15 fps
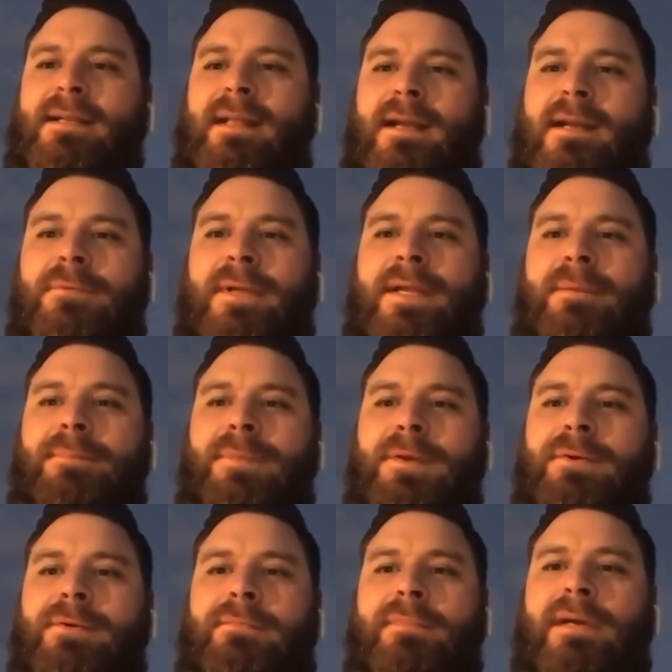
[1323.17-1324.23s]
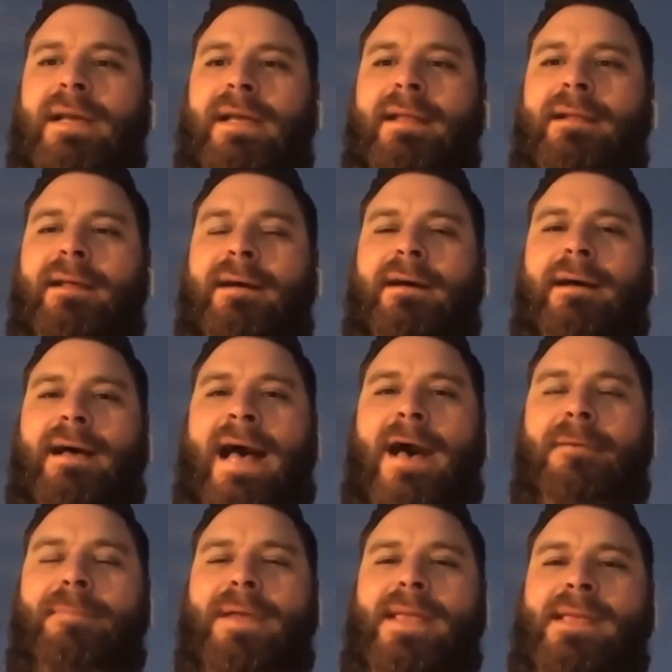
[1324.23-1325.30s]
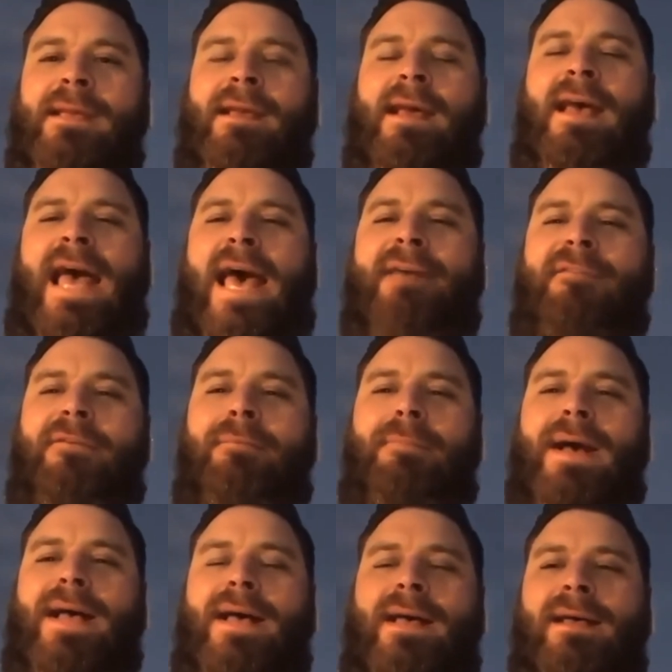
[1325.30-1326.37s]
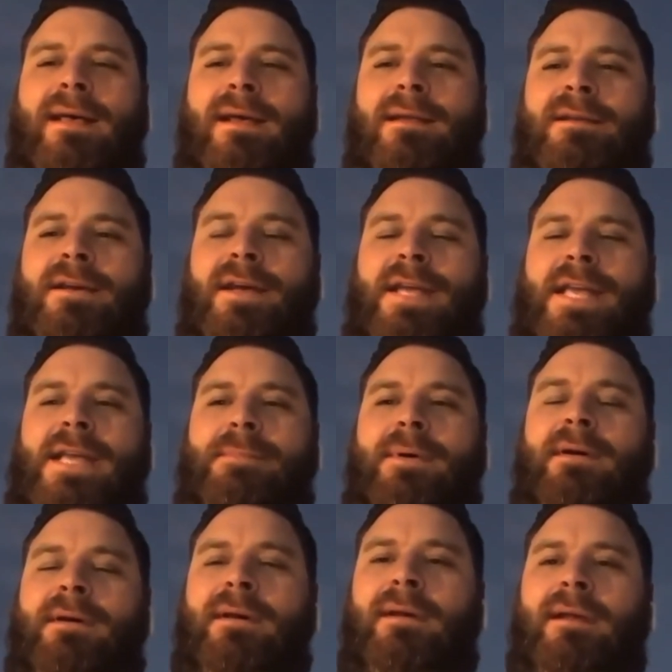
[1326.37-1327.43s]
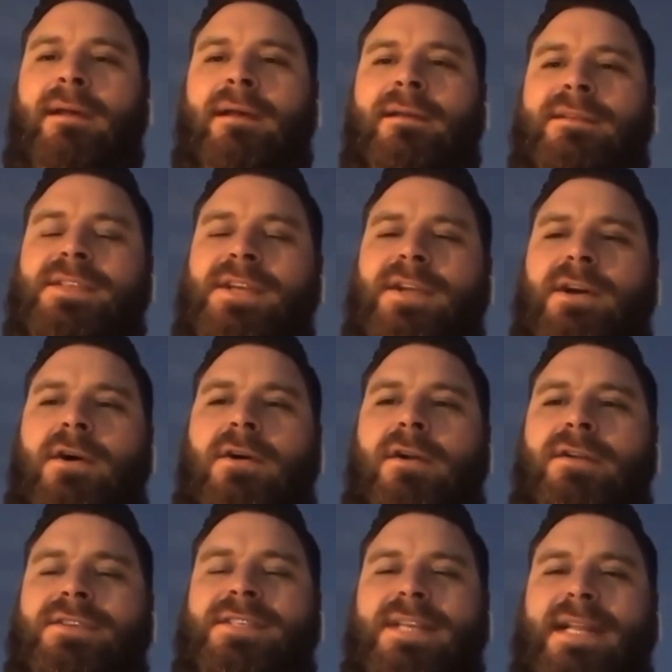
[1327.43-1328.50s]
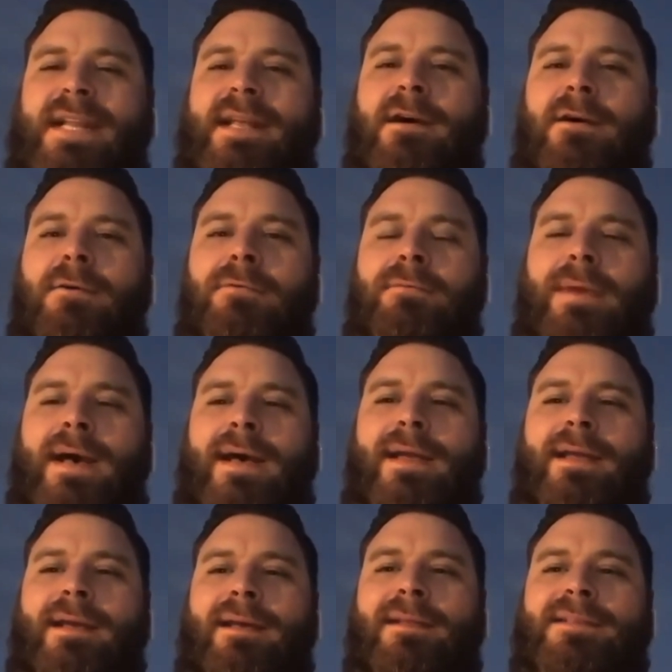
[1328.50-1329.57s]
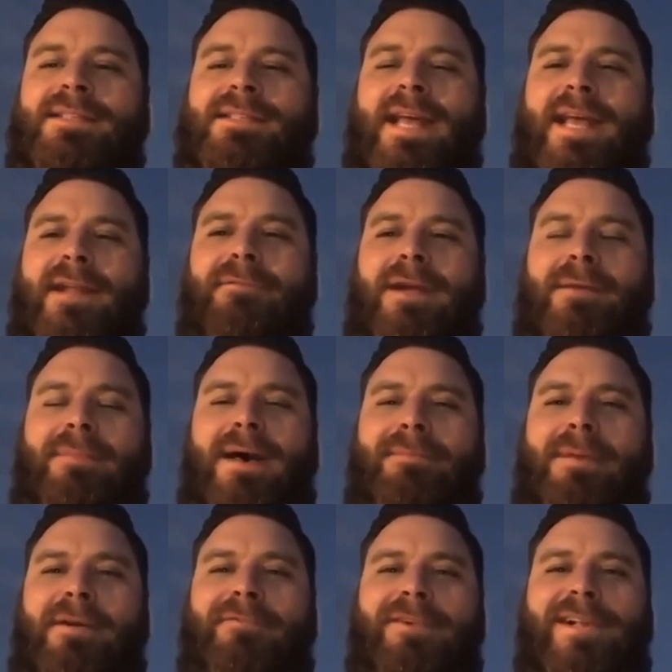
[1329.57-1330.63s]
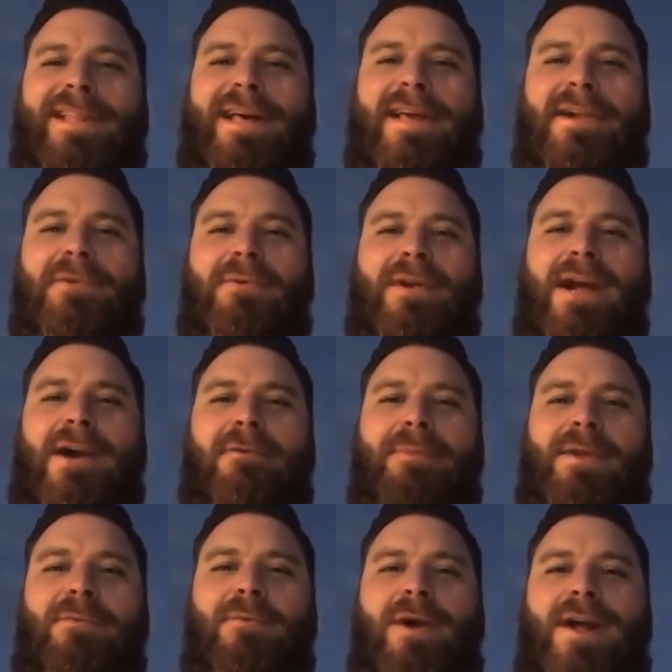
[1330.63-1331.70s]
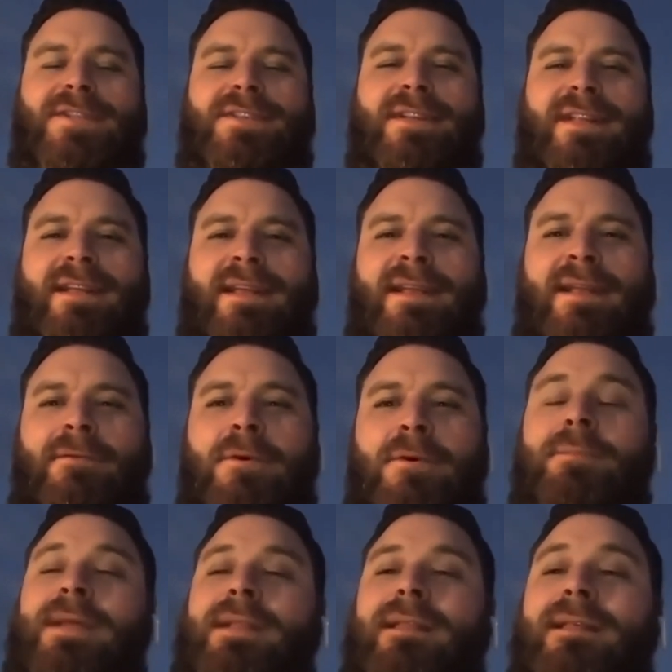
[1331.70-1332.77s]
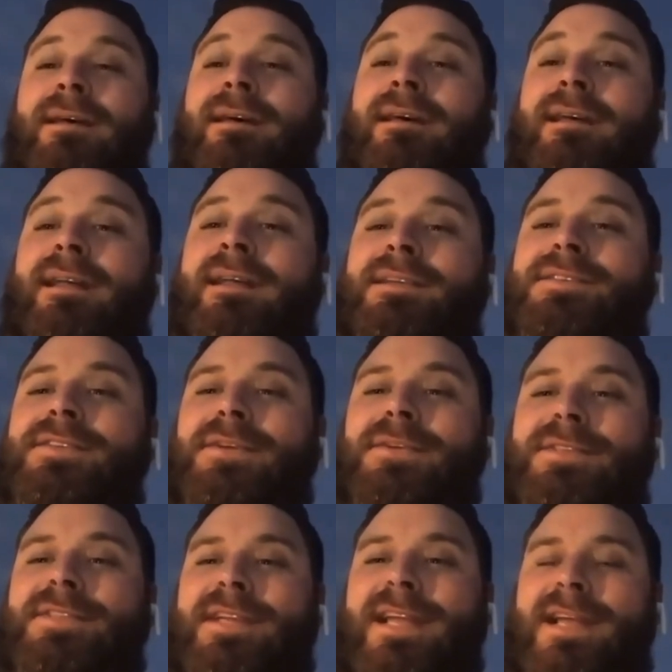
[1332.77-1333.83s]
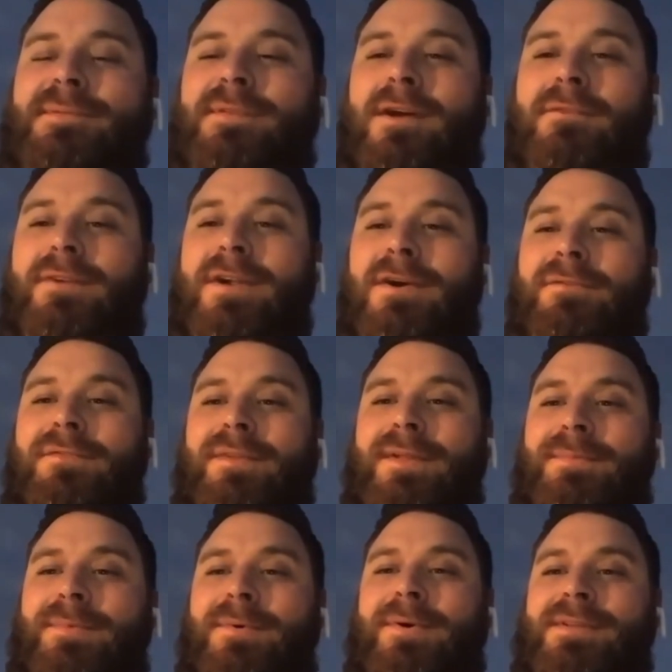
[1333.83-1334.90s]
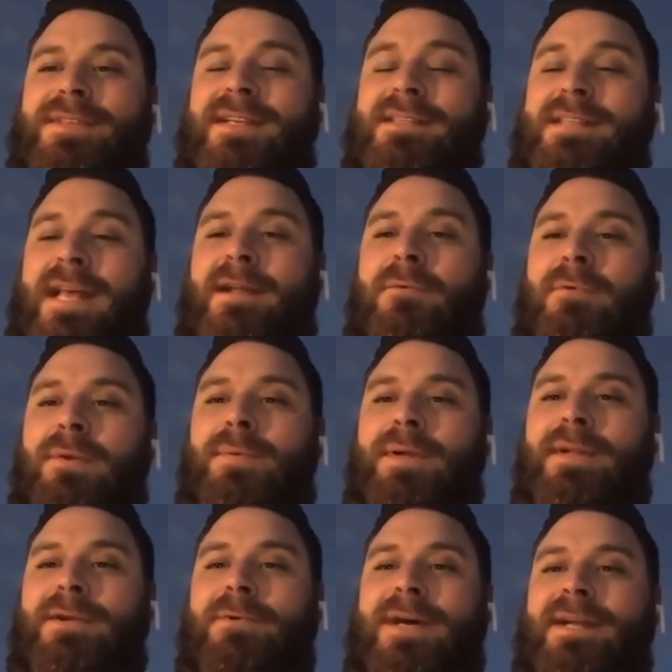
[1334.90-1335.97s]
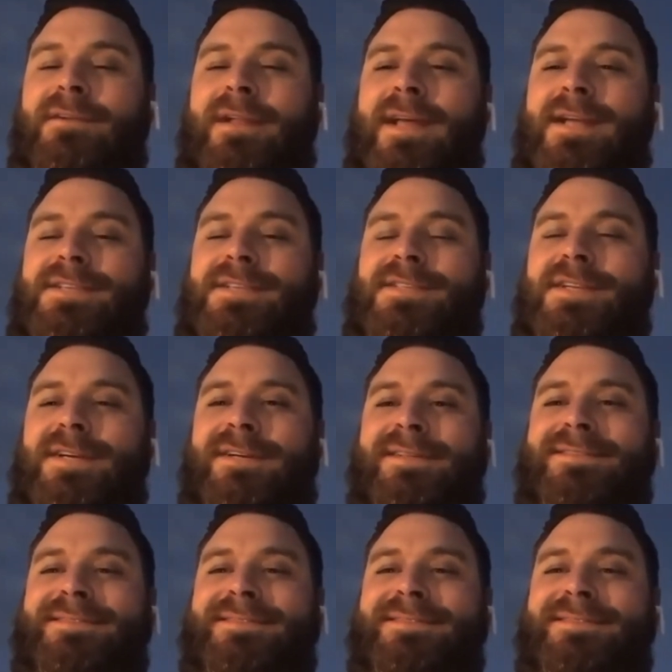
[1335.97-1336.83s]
like I rented new. And I'll be having my Cohiba cigar sitting on my stand right by my recliner where I'll be watching it, and it will be lit as soon as the game's over, hopefully, boys, because I don't want to put it away till next year.